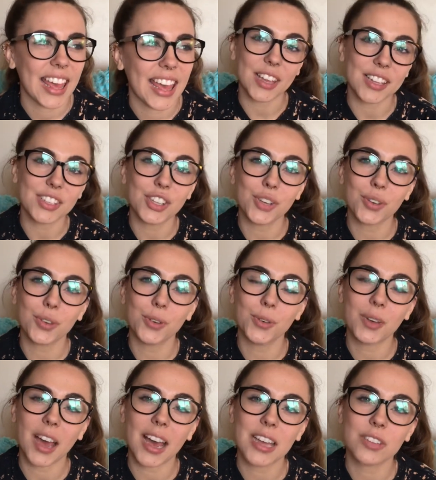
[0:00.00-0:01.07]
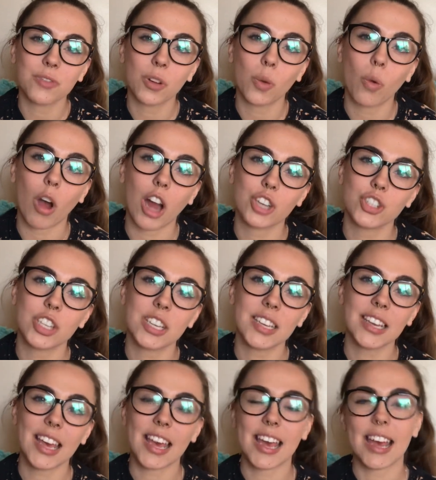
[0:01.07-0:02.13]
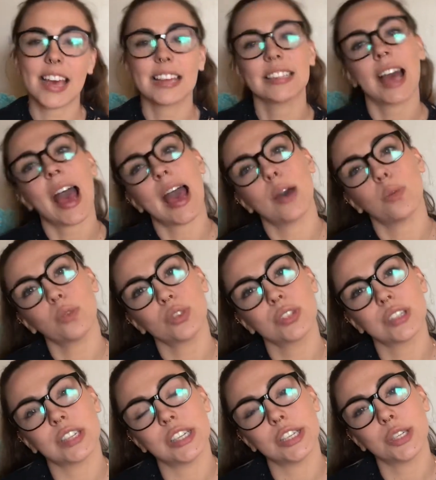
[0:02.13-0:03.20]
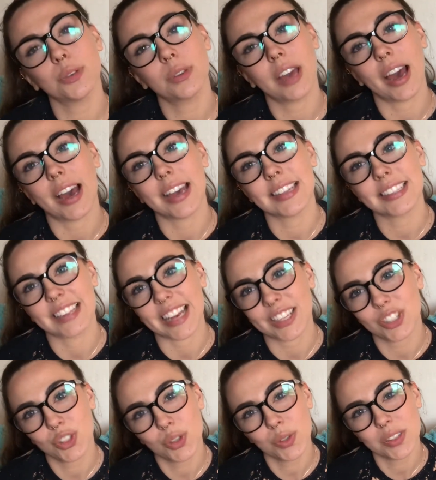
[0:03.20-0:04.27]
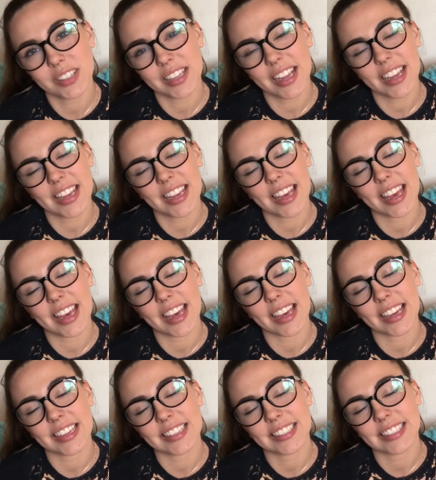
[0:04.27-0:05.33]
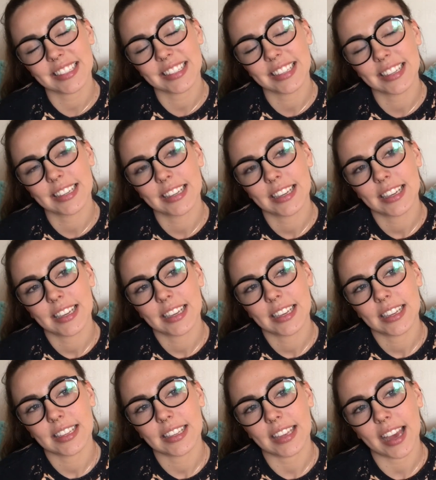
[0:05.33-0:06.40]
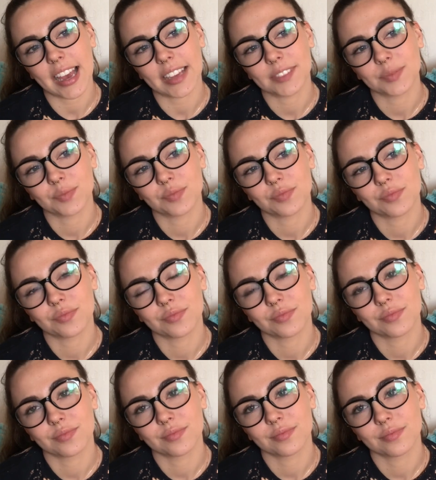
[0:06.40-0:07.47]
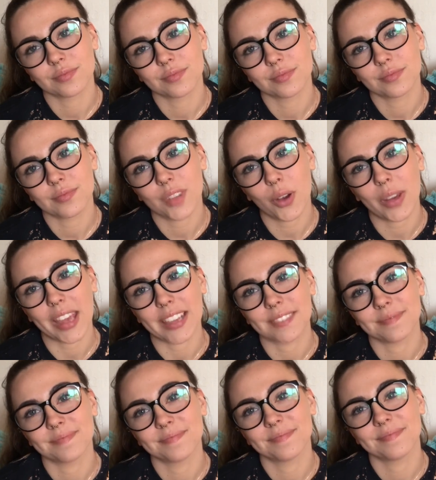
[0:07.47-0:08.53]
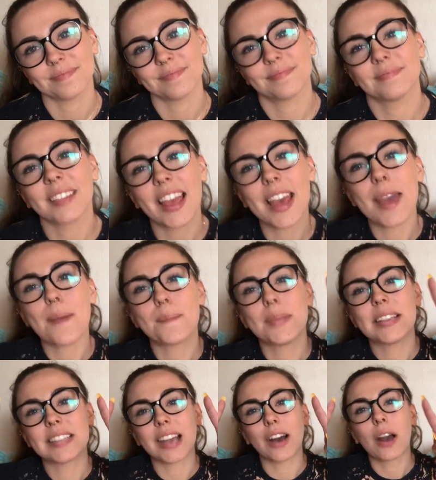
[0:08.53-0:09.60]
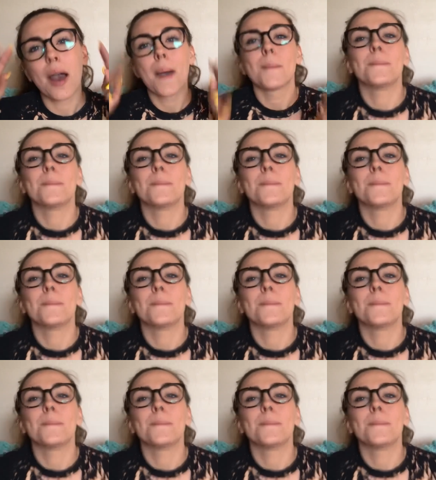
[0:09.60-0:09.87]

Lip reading: Thank you guys for watching, and I will see you guys next Tuesday, and yeah. Okay. Peace out.